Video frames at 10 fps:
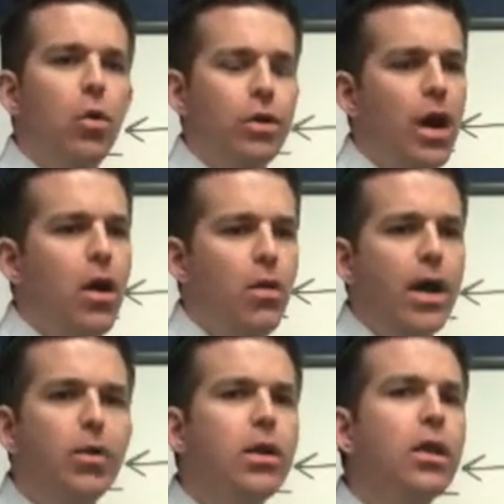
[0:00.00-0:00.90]
Well, no,
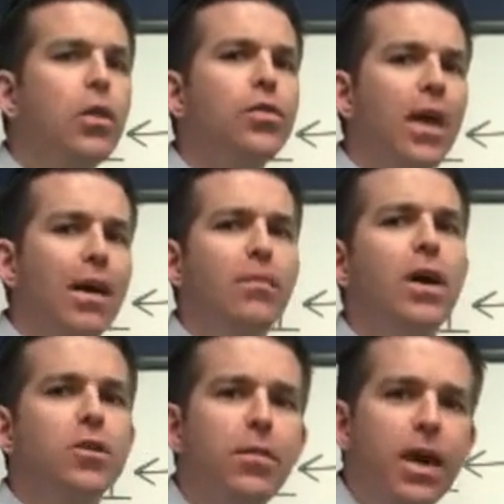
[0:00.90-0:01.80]
I don't want to lose that
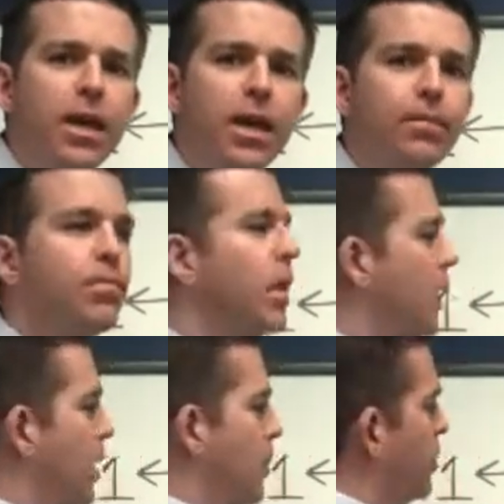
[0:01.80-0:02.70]
much money.
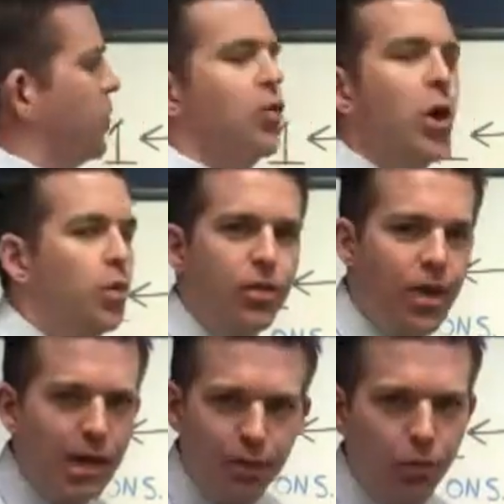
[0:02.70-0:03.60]
Mrs. Jones is
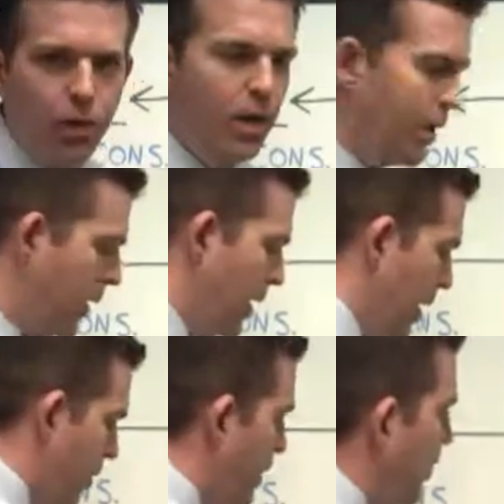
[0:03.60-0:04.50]
not a 3.
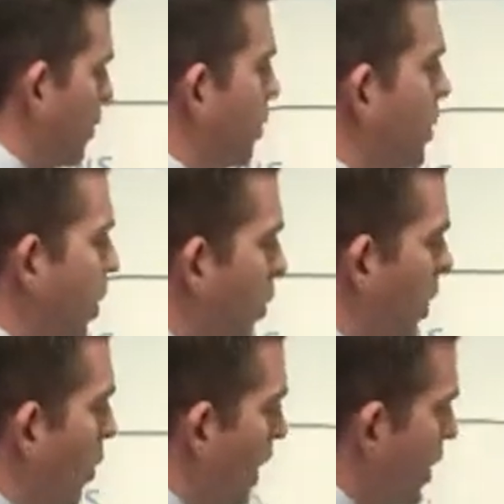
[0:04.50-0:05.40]
This is the
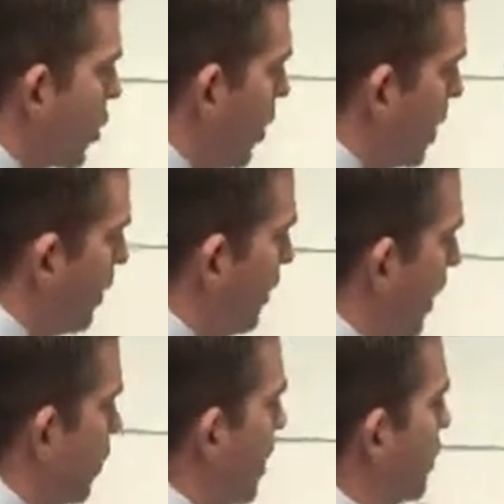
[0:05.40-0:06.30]
only way to
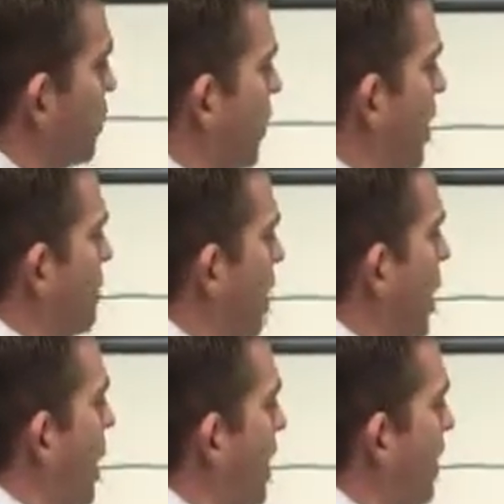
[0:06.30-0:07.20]
quantify risk, in
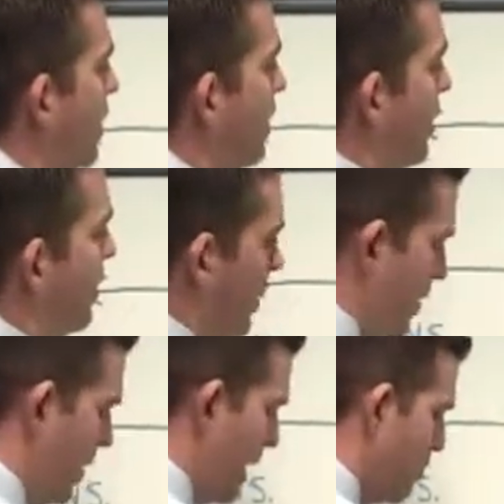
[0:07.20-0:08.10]
my
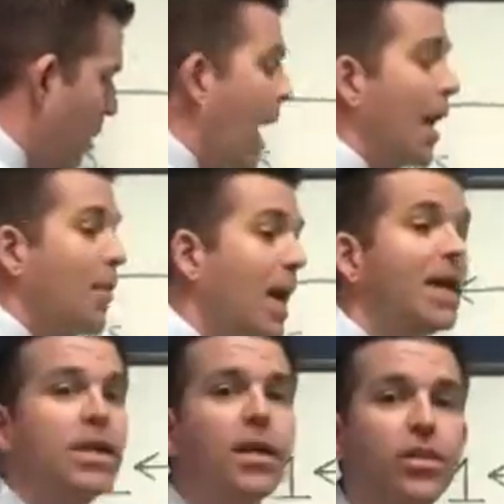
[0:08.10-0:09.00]

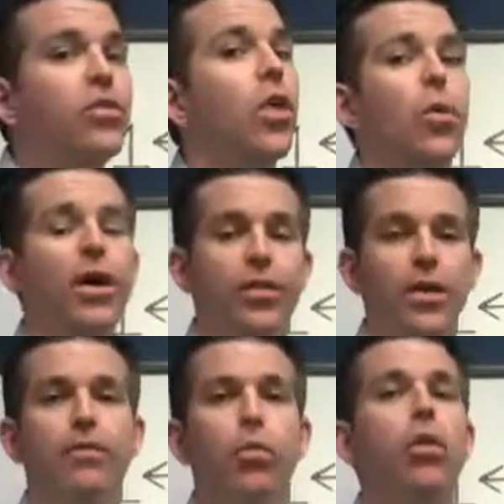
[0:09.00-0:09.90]
opinion. It's the only way
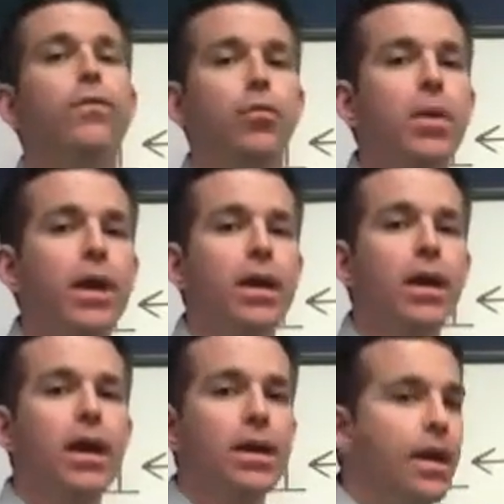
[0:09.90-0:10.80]
that's ever worked for me.
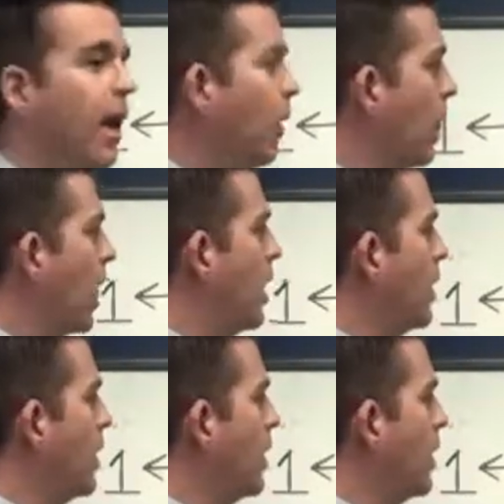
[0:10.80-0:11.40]
Now,